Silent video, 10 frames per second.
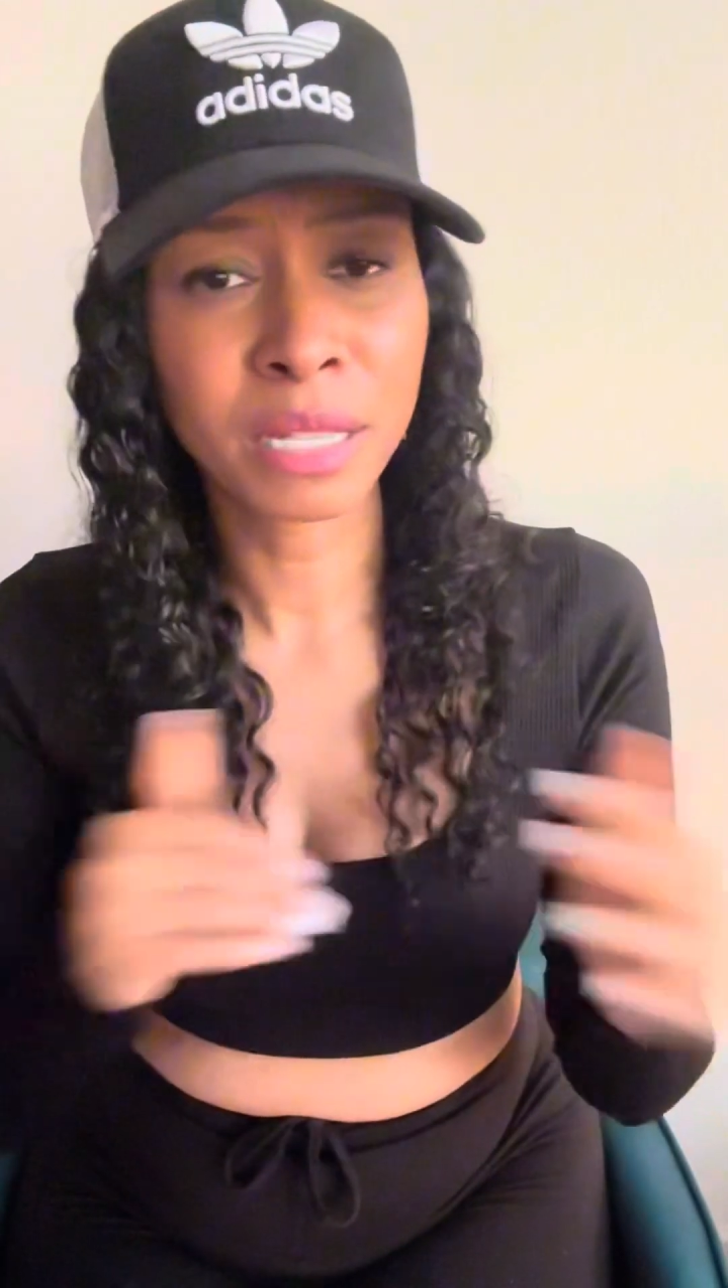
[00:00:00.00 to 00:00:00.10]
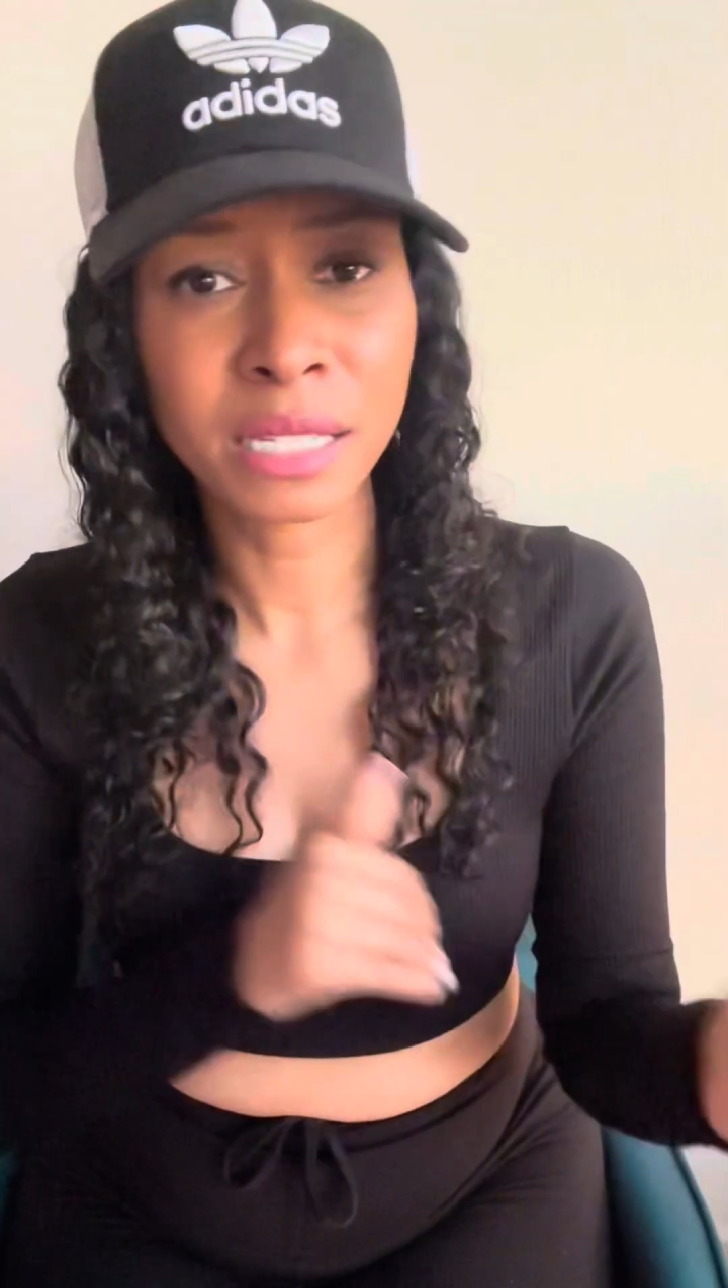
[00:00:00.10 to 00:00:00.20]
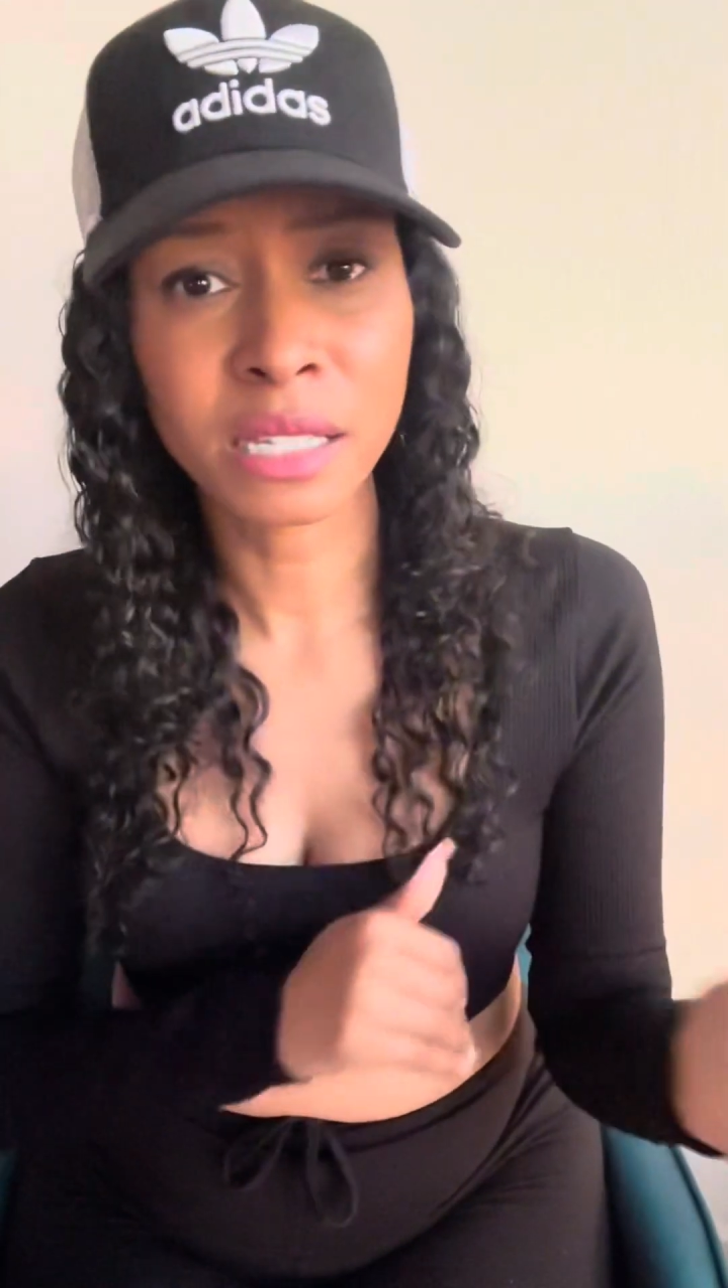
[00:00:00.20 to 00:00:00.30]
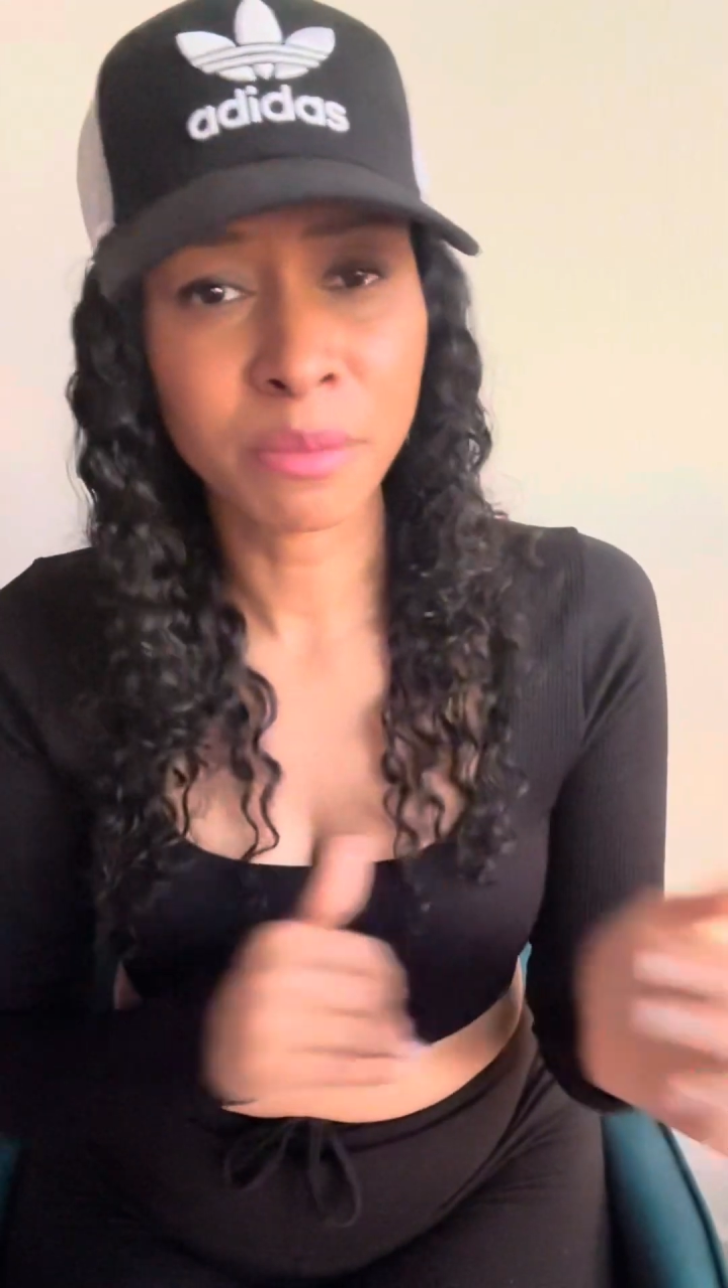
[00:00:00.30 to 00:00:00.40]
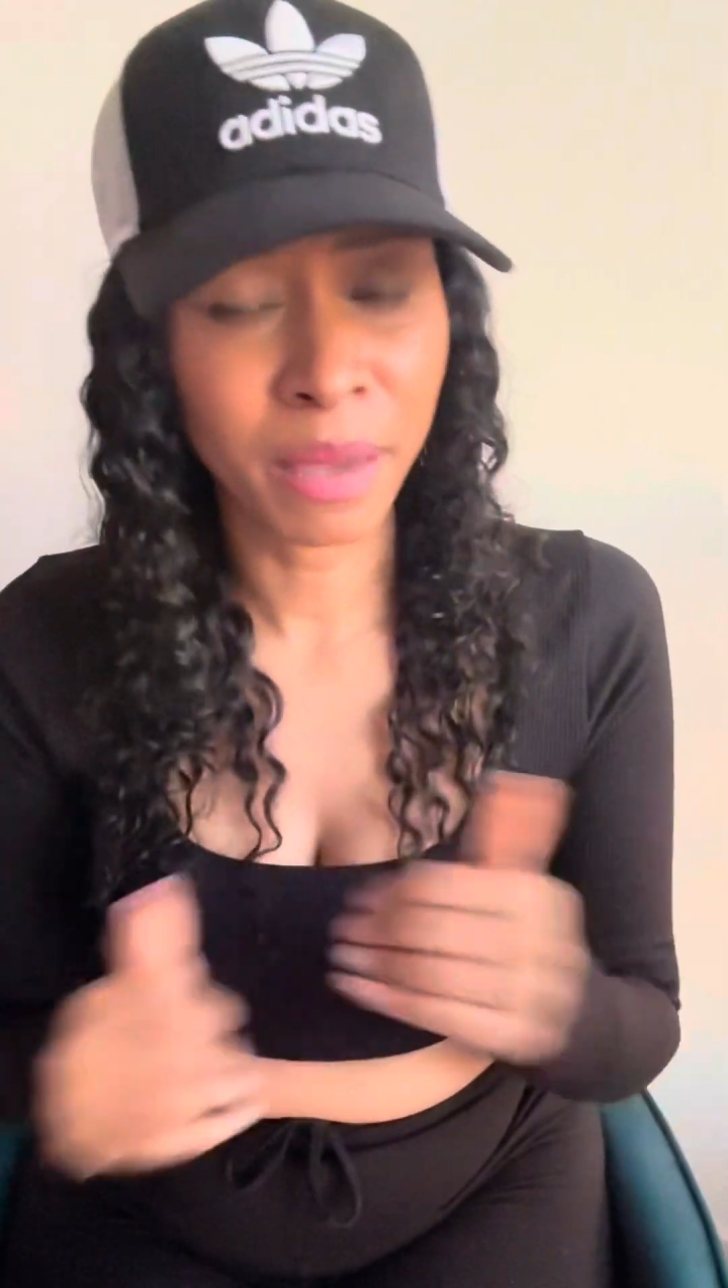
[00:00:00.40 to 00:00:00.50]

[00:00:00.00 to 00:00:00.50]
business